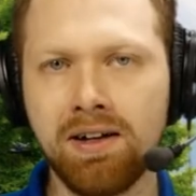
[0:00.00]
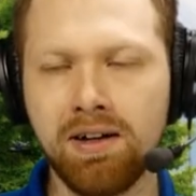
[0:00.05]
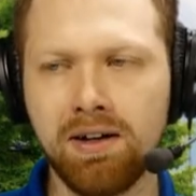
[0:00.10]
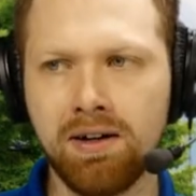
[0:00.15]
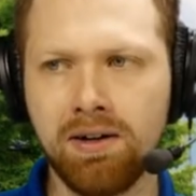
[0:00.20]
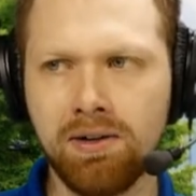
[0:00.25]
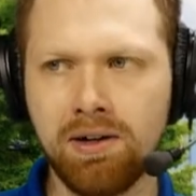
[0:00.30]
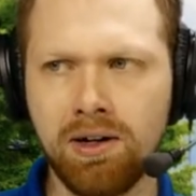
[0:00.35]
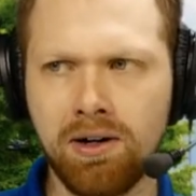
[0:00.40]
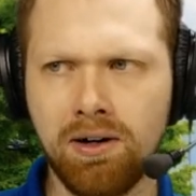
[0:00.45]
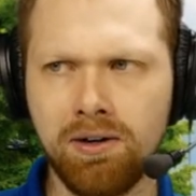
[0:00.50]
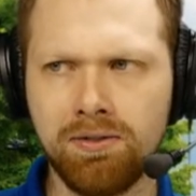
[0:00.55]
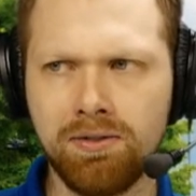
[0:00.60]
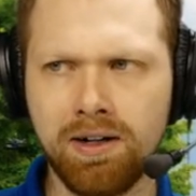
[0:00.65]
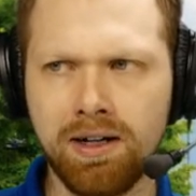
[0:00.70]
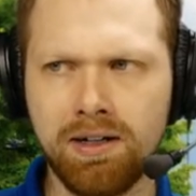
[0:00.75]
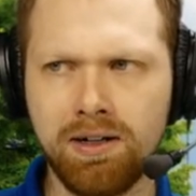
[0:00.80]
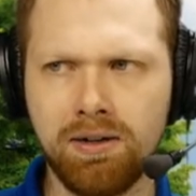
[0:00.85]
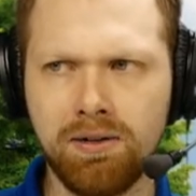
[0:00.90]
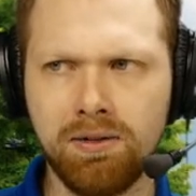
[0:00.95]
Oh no, if
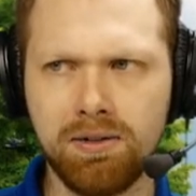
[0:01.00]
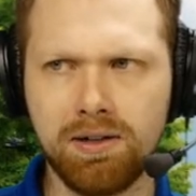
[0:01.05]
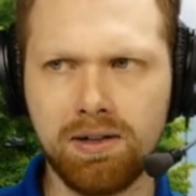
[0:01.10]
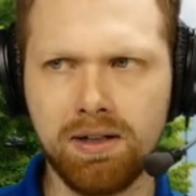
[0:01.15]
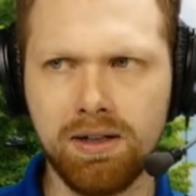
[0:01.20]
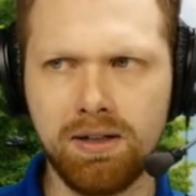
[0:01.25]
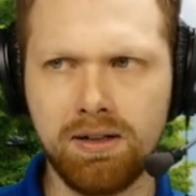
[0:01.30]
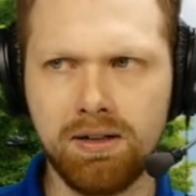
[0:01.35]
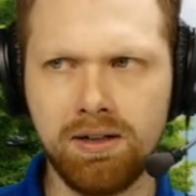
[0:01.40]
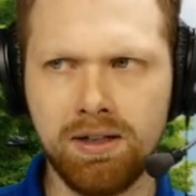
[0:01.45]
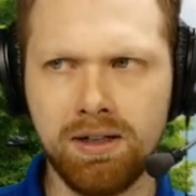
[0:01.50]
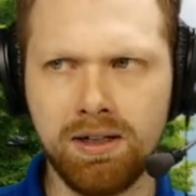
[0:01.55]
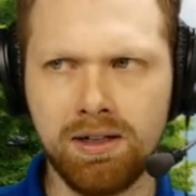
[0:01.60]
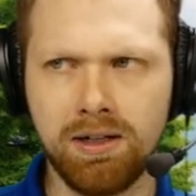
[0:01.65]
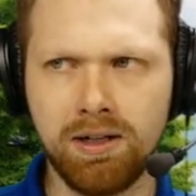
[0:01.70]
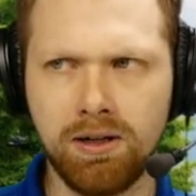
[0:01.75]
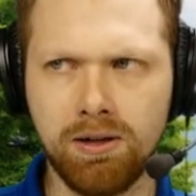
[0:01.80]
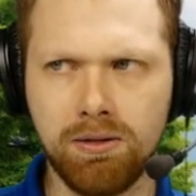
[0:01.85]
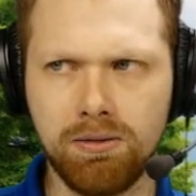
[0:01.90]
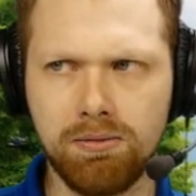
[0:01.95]
I don't
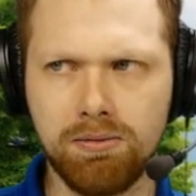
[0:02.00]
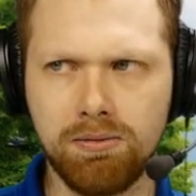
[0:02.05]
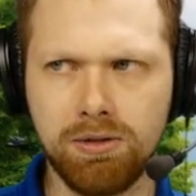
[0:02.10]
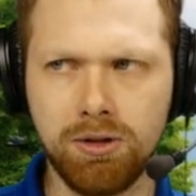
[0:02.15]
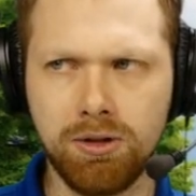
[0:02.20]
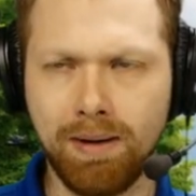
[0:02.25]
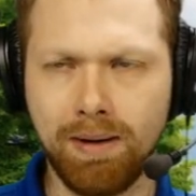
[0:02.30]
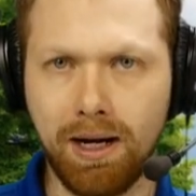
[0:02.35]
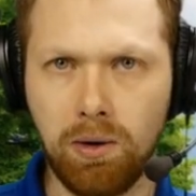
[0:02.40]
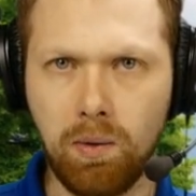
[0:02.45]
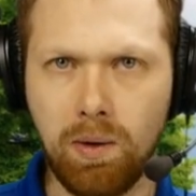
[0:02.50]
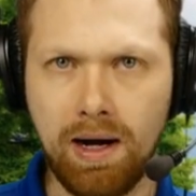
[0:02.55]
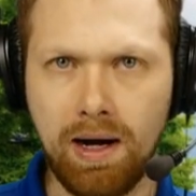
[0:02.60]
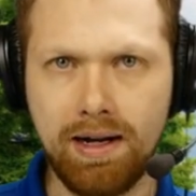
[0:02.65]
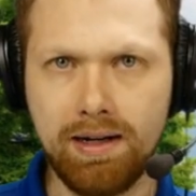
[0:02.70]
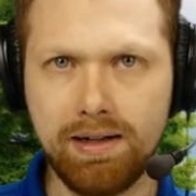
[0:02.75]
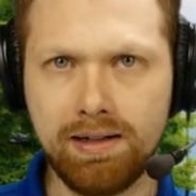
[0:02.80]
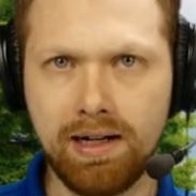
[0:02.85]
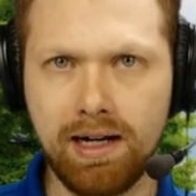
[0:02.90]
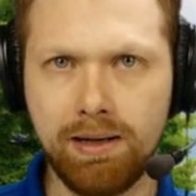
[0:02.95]
do my
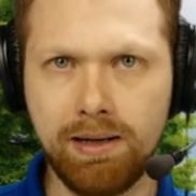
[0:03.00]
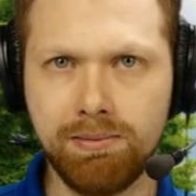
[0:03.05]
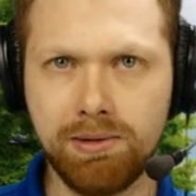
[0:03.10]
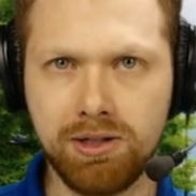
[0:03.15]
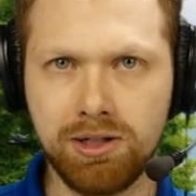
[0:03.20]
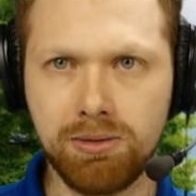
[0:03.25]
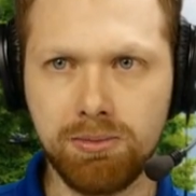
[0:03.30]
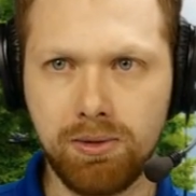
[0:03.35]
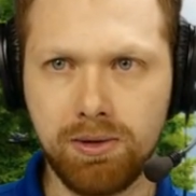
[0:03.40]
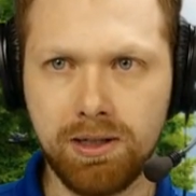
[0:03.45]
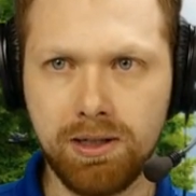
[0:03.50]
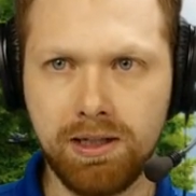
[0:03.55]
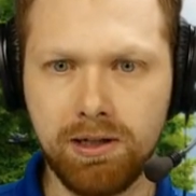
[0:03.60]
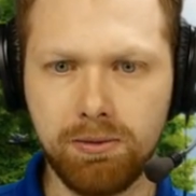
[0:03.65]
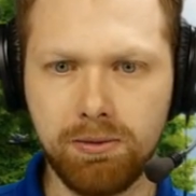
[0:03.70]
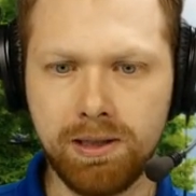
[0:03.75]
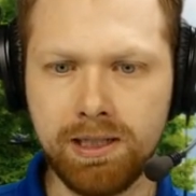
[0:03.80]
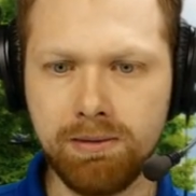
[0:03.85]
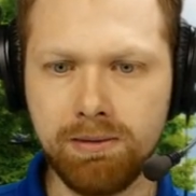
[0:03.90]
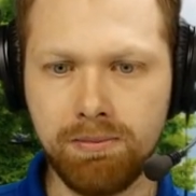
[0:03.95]
quiet time this morning
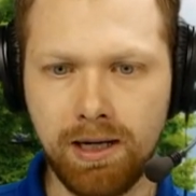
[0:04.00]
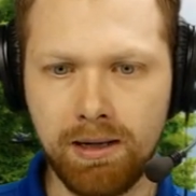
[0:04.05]
and read my